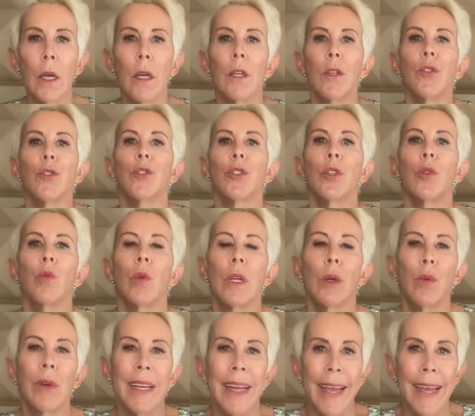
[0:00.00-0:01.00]
So we
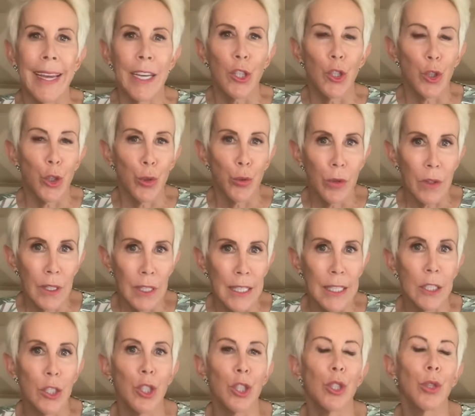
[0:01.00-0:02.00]
would add two
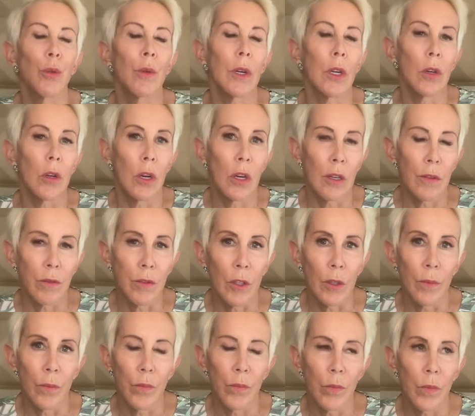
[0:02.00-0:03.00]
things to our
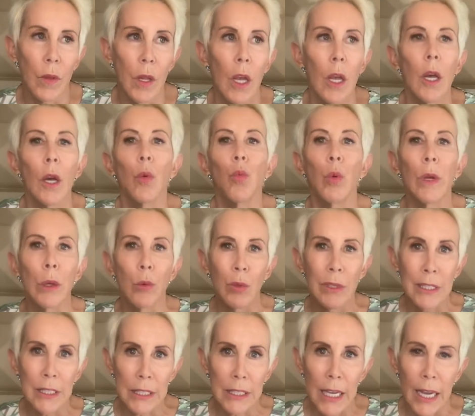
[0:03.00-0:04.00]
offer. We
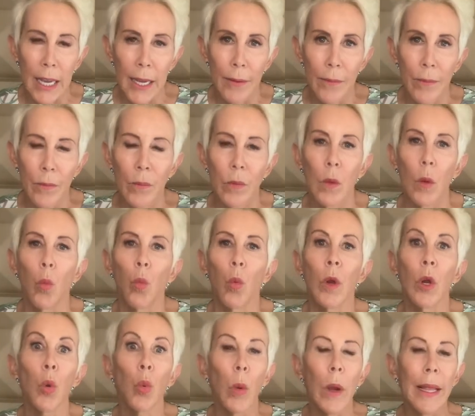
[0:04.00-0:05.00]
would say,
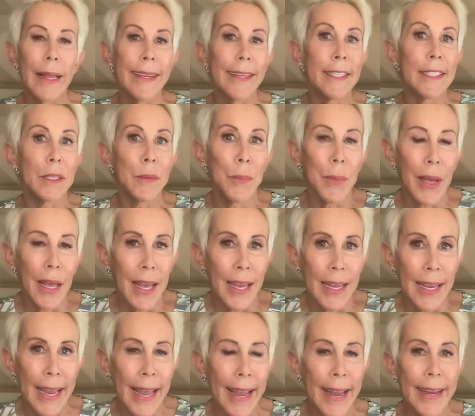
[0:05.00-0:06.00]
we're willing to
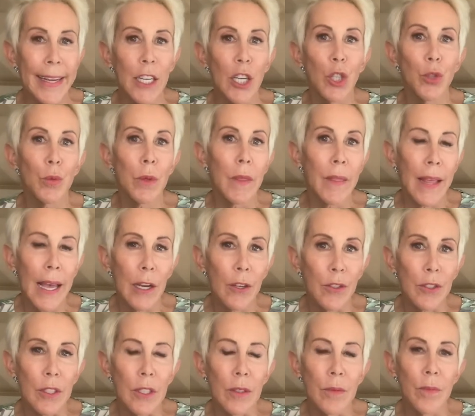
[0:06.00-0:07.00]
pay
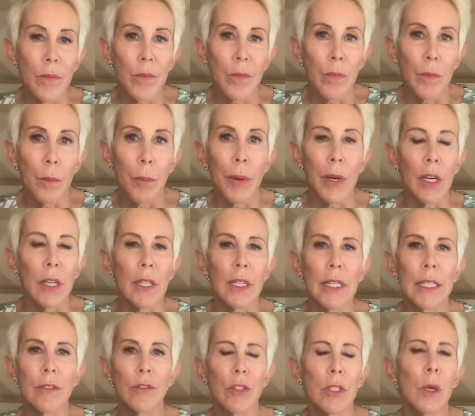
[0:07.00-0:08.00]
$800,000, but
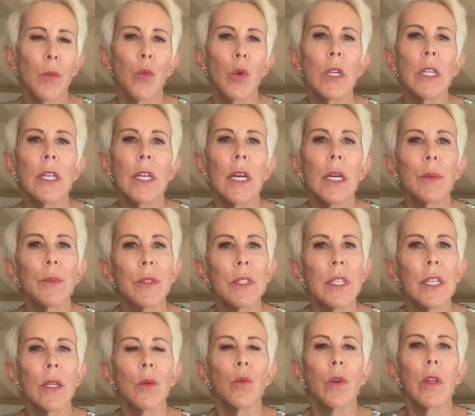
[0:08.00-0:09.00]
if someone comes
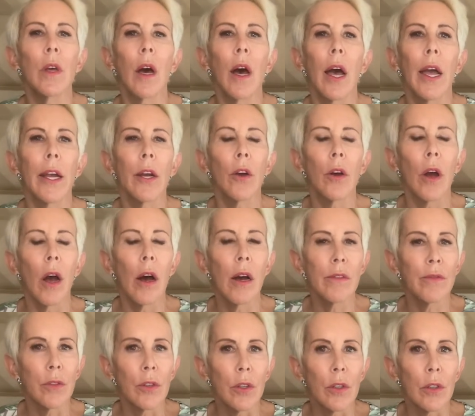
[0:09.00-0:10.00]
in with a higher
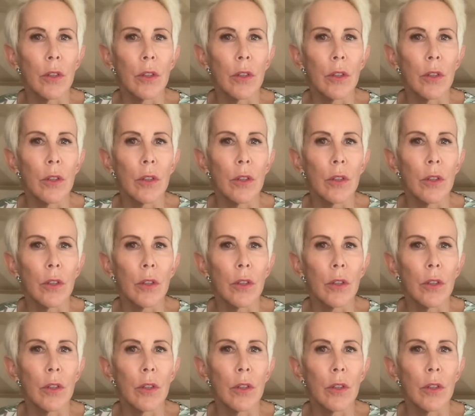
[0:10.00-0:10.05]
offer,